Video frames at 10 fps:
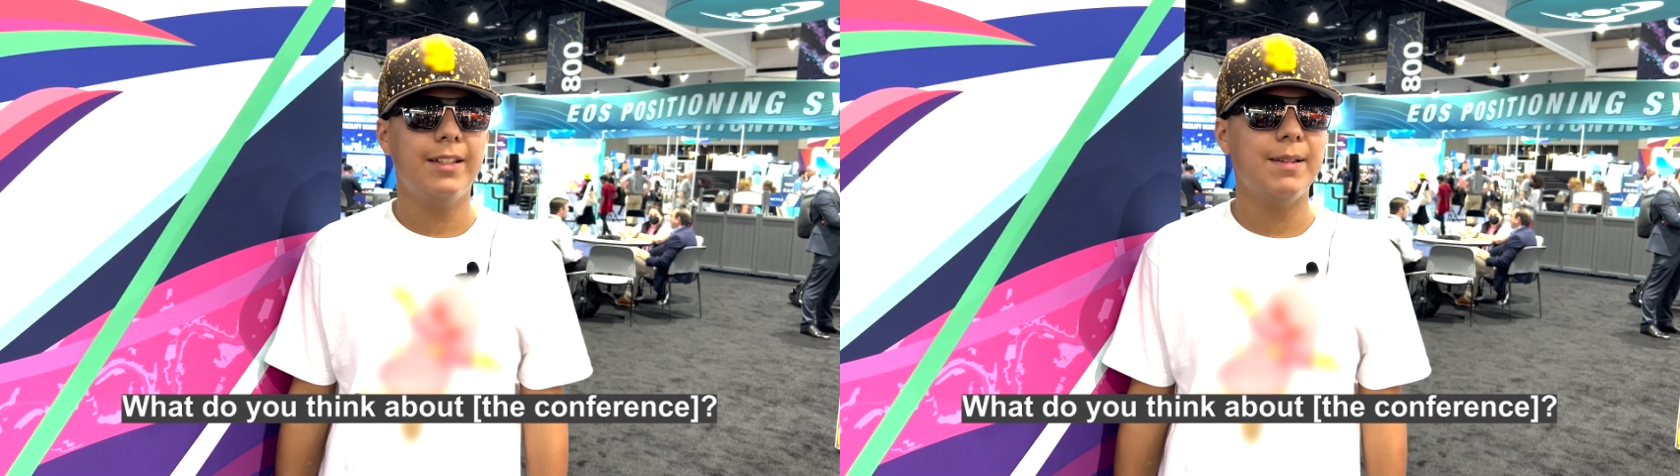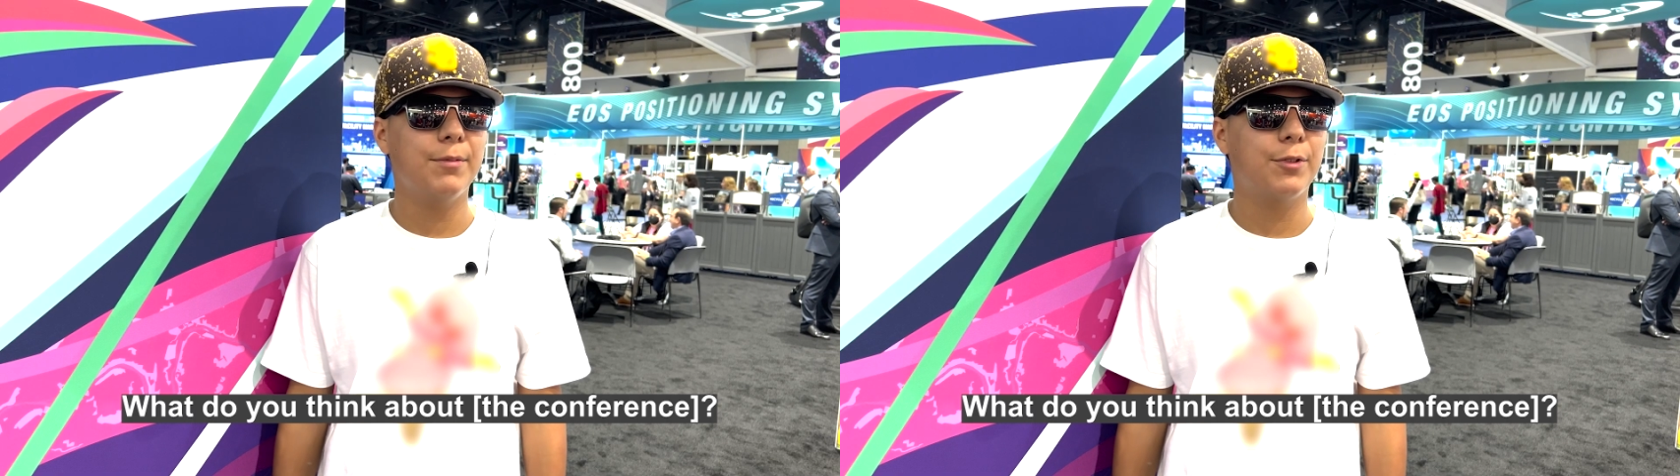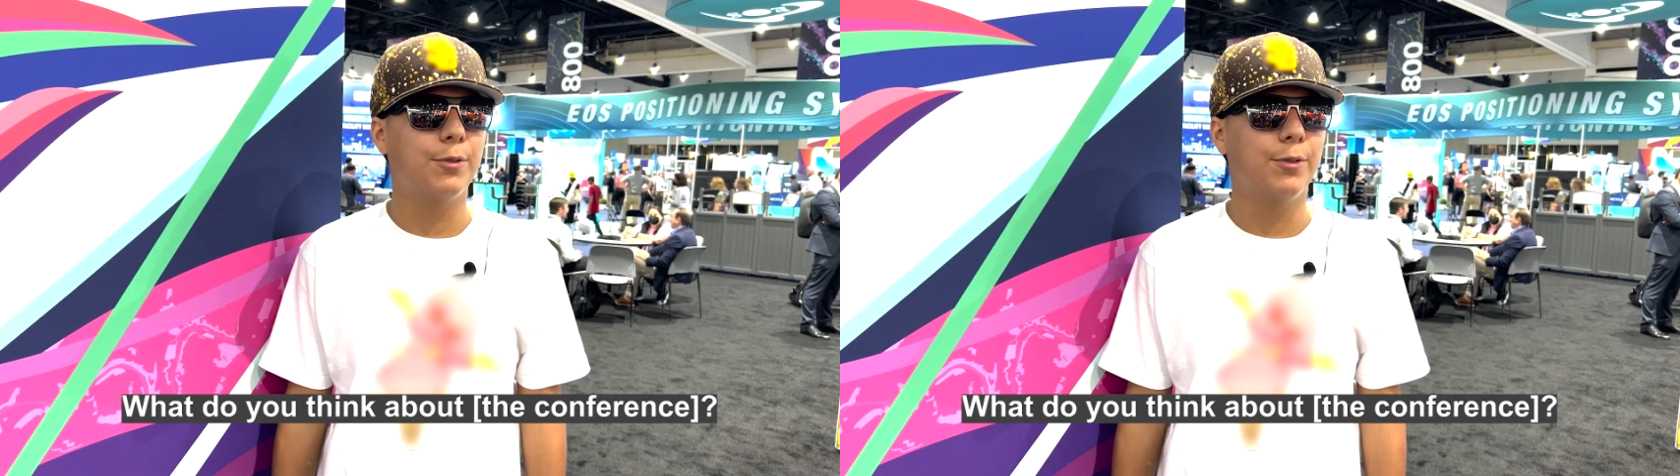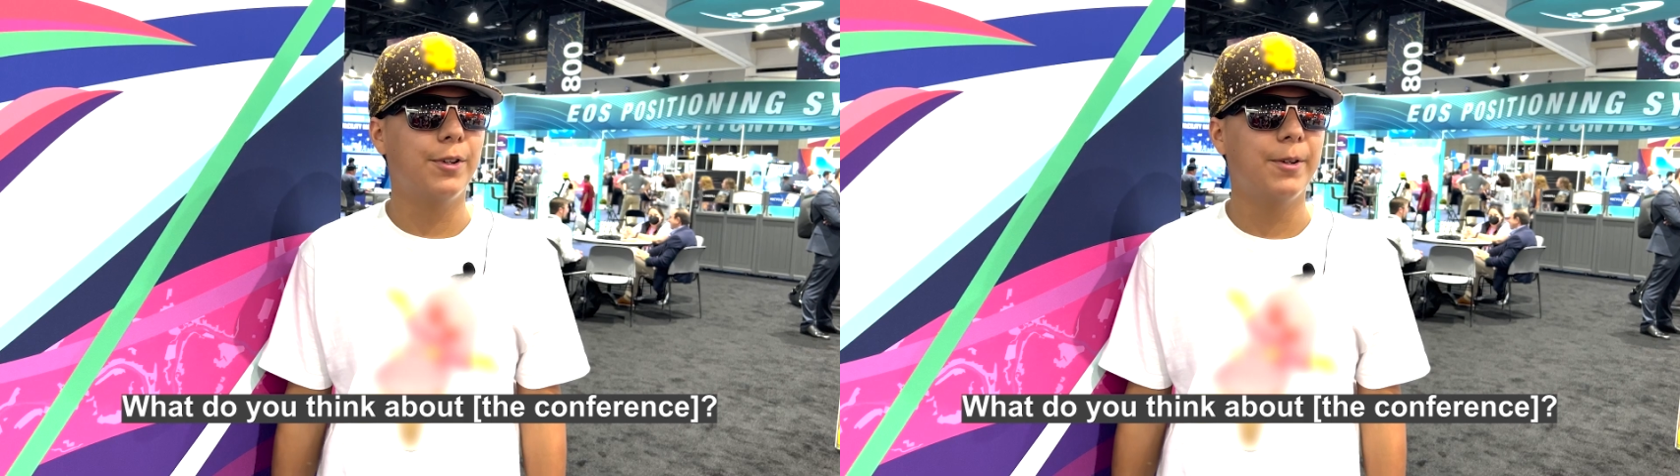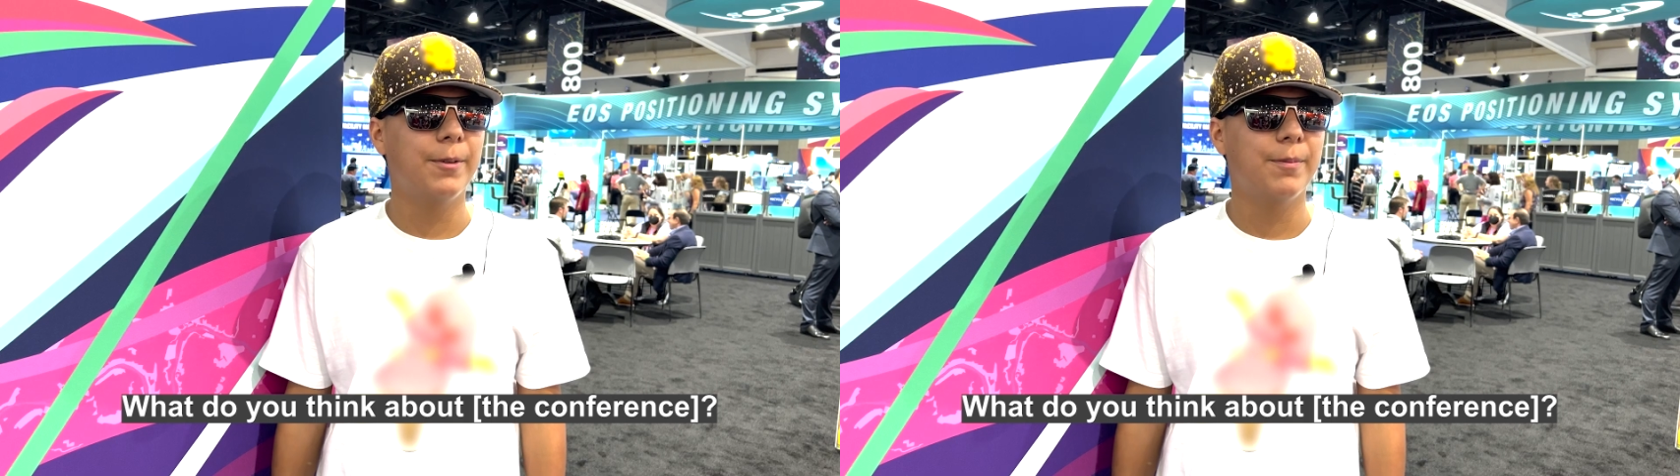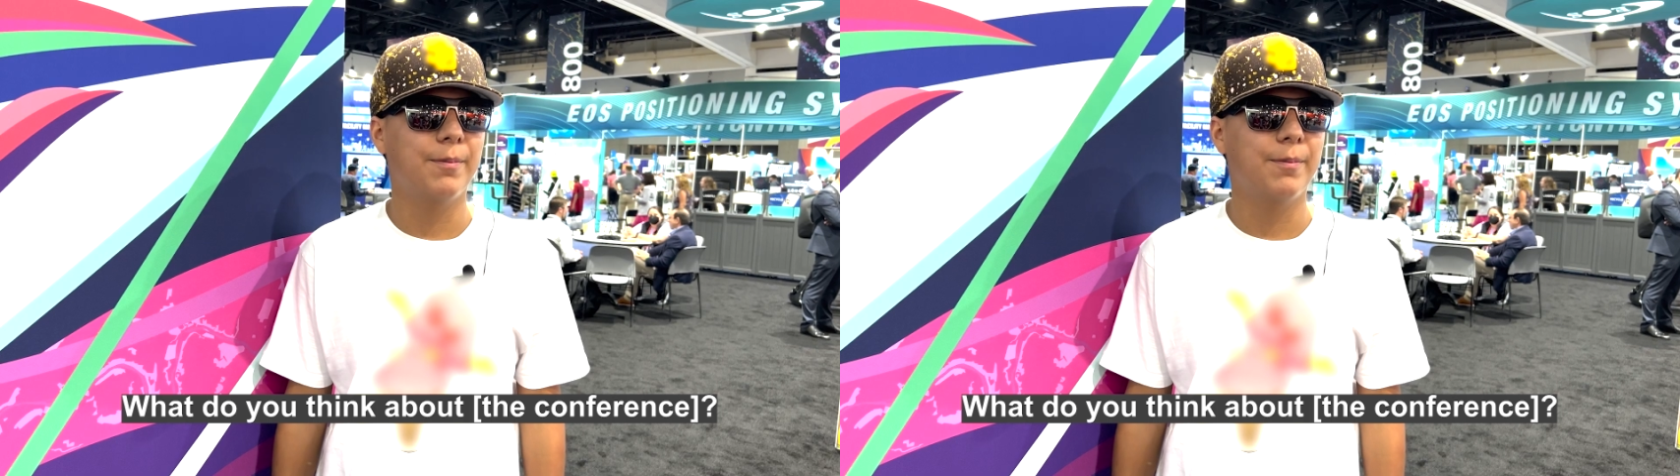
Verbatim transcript: seems cool